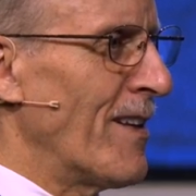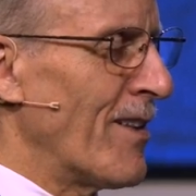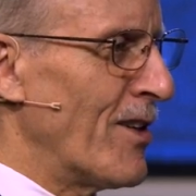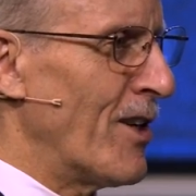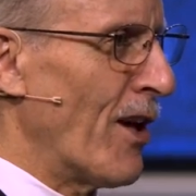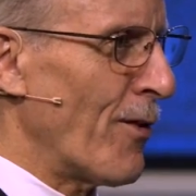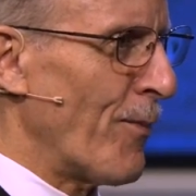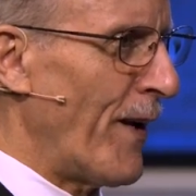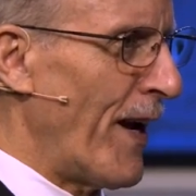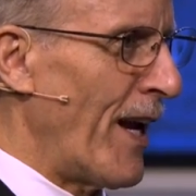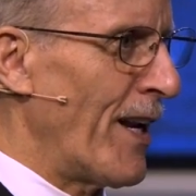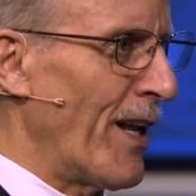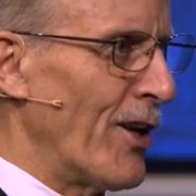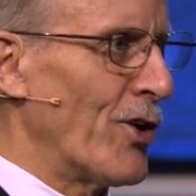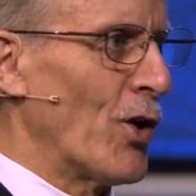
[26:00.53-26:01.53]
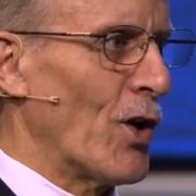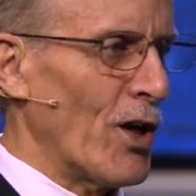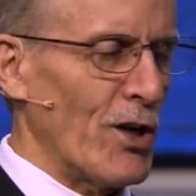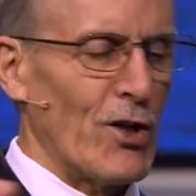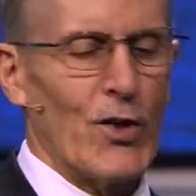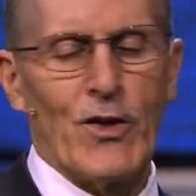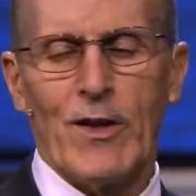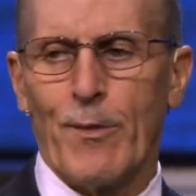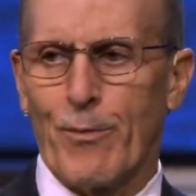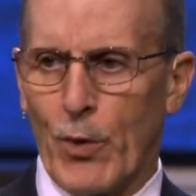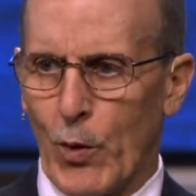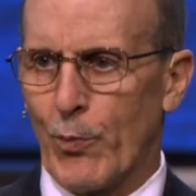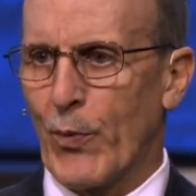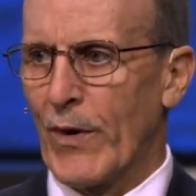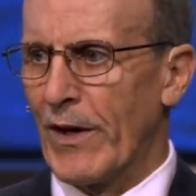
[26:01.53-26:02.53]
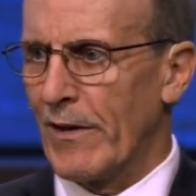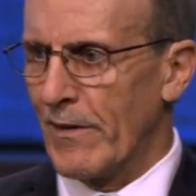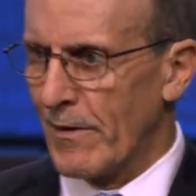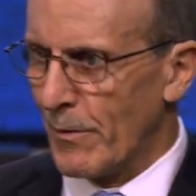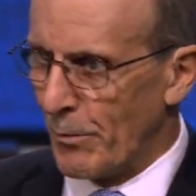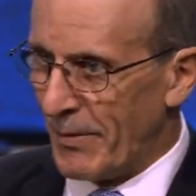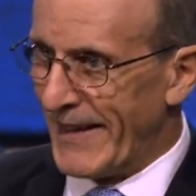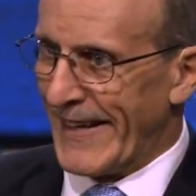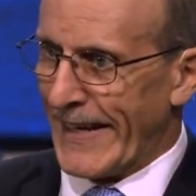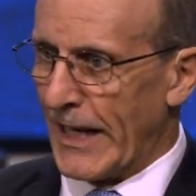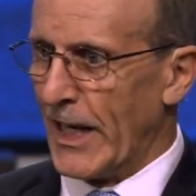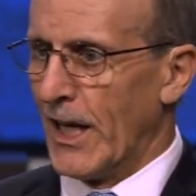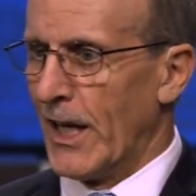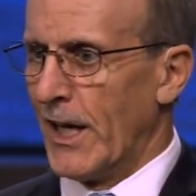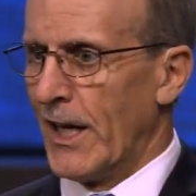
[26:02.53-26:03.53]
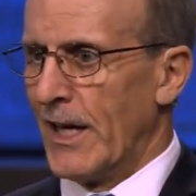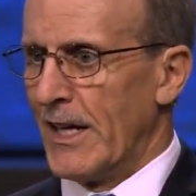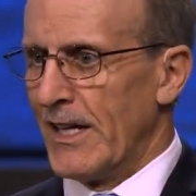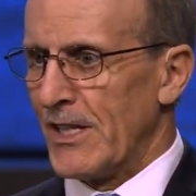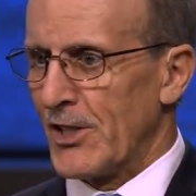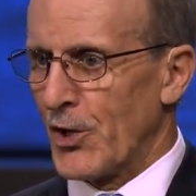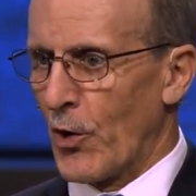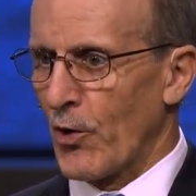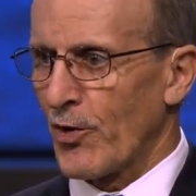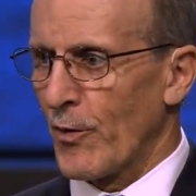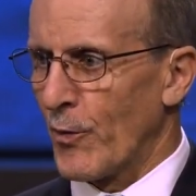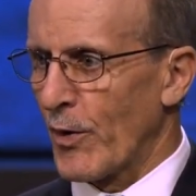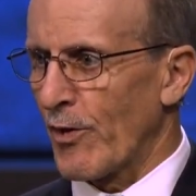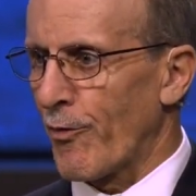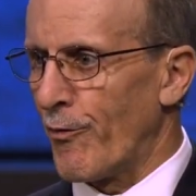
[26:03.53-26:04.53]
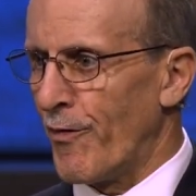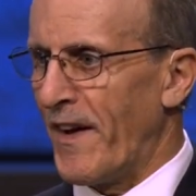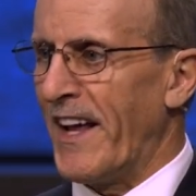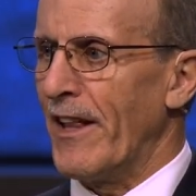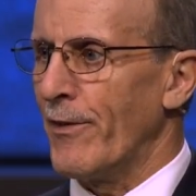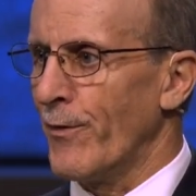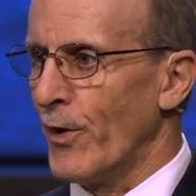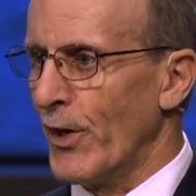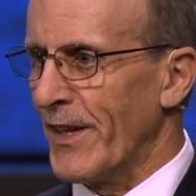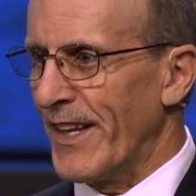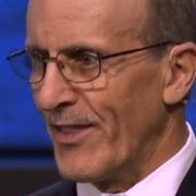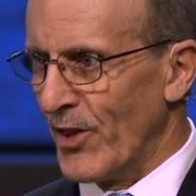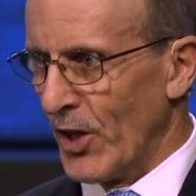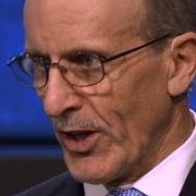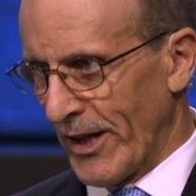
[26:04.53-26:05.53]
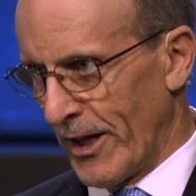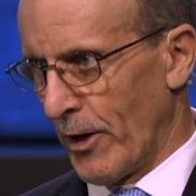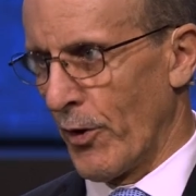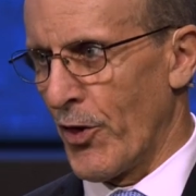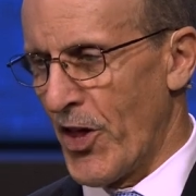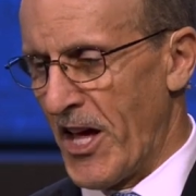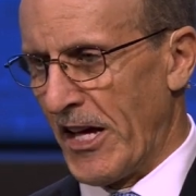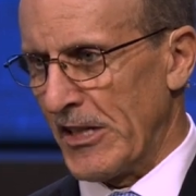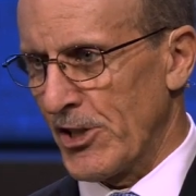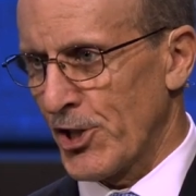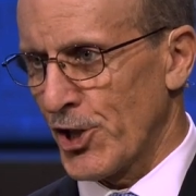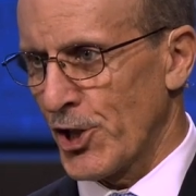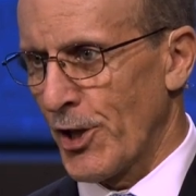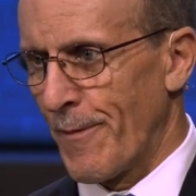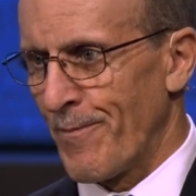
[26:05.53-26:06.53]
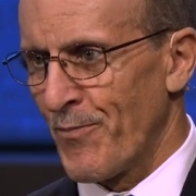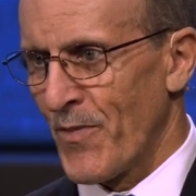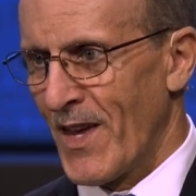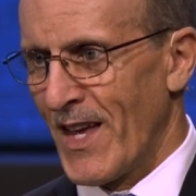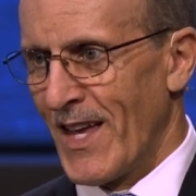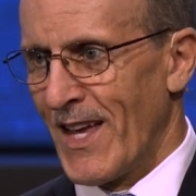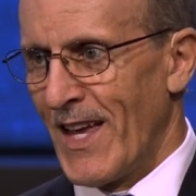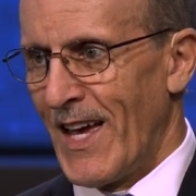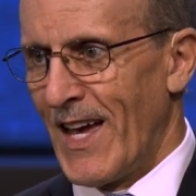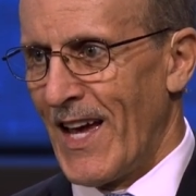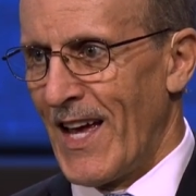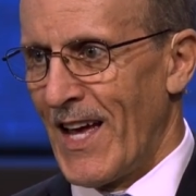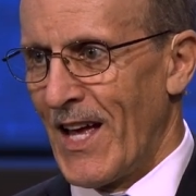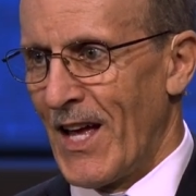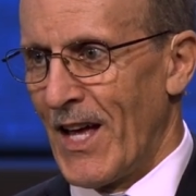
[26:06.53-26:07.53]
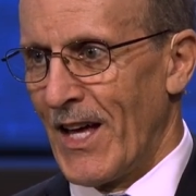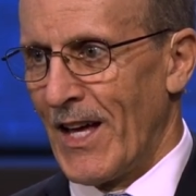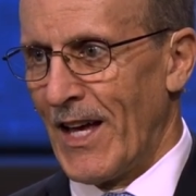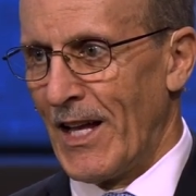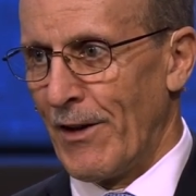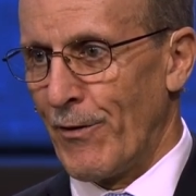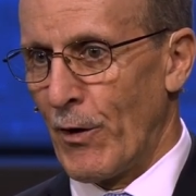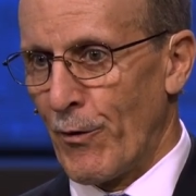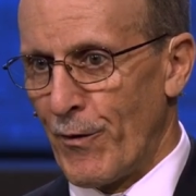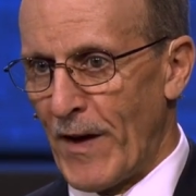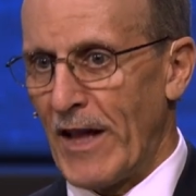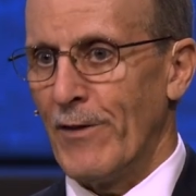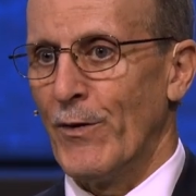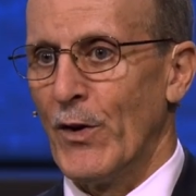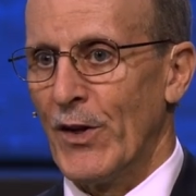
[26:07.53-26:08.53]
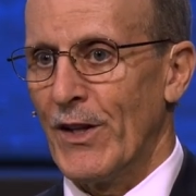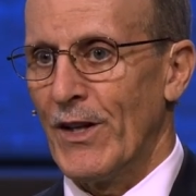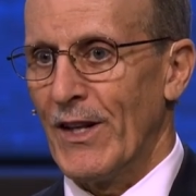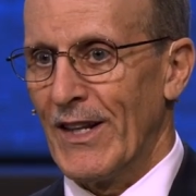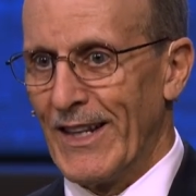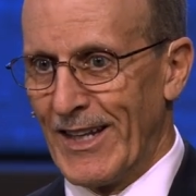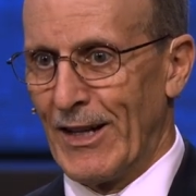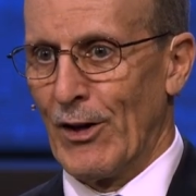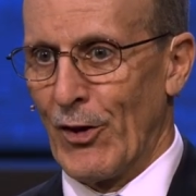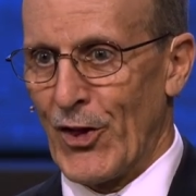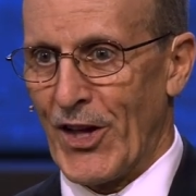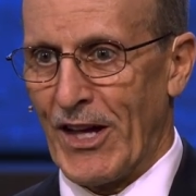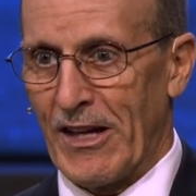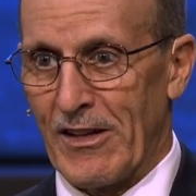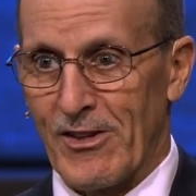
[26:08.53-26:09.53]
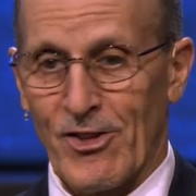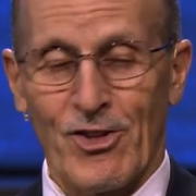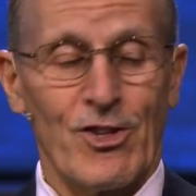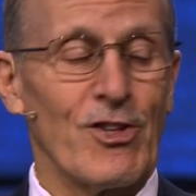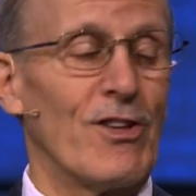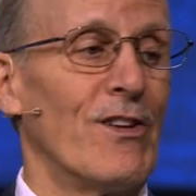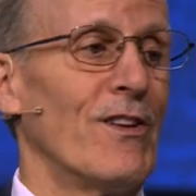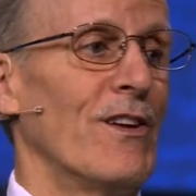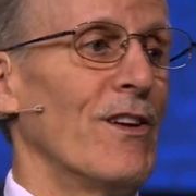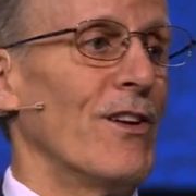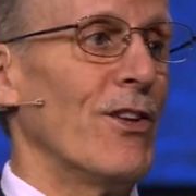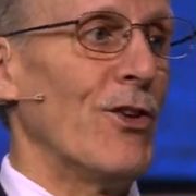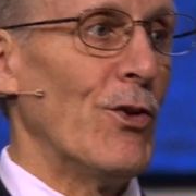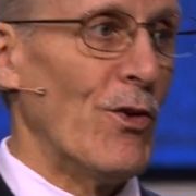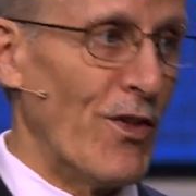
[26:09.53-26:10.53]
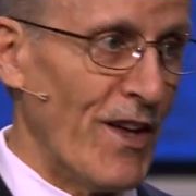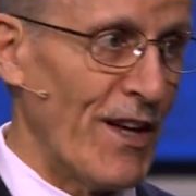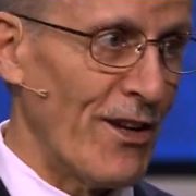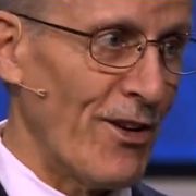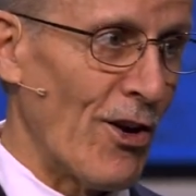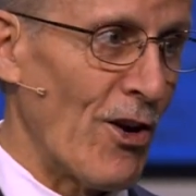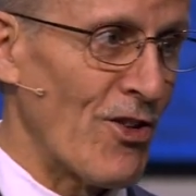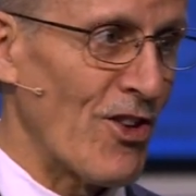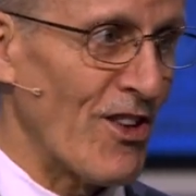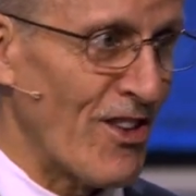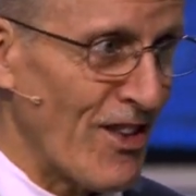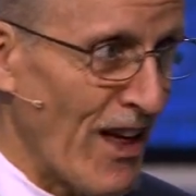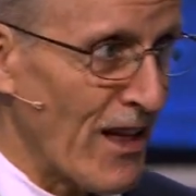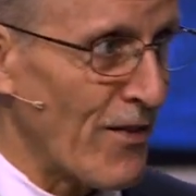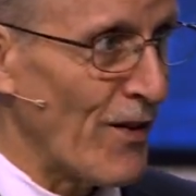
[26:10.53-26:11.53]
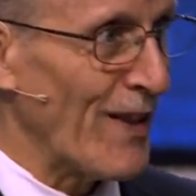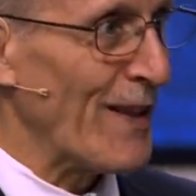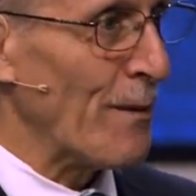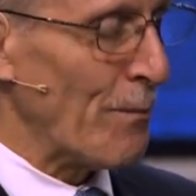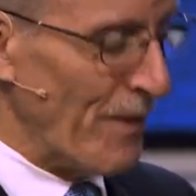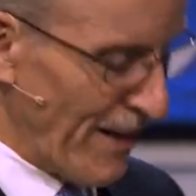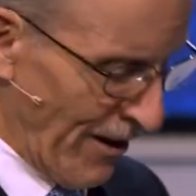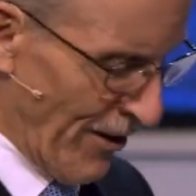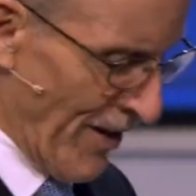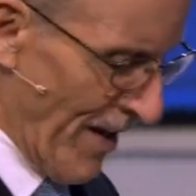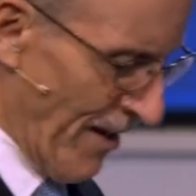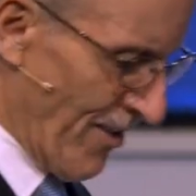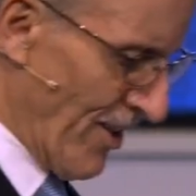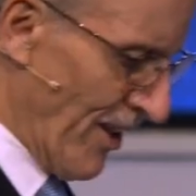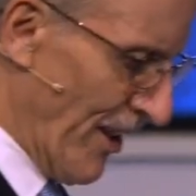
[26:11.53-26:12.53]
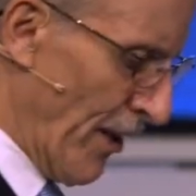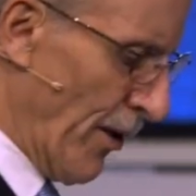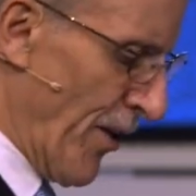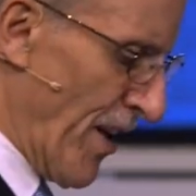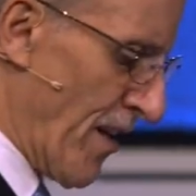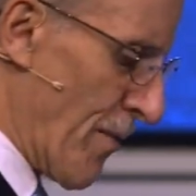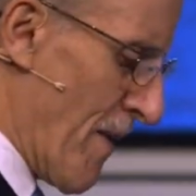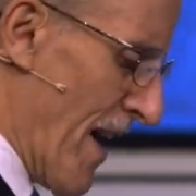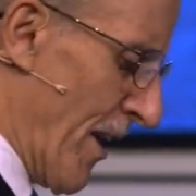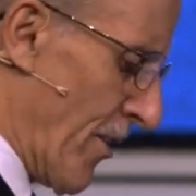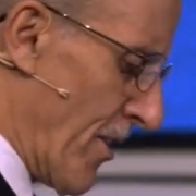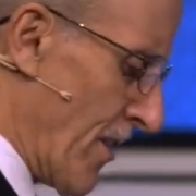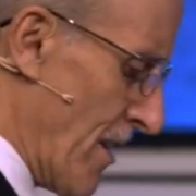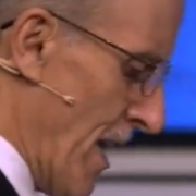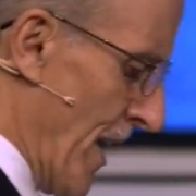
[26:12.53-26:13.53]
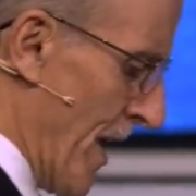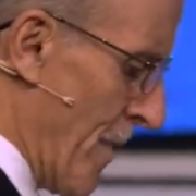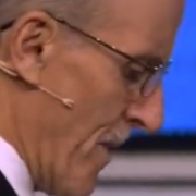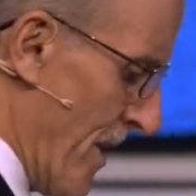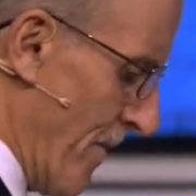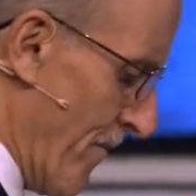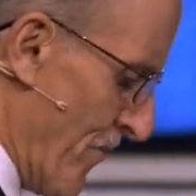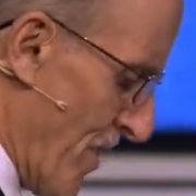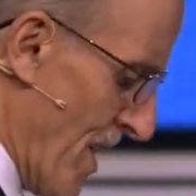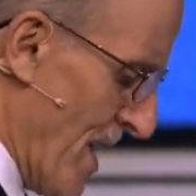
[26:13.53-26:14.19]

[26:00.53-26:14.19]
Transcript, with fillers: into the dustpan and took it to the appropriate bin. Joseph was faithful in the little things. And if you're faithful in little things, you then are successful in big things. Little things matter to God. Amen?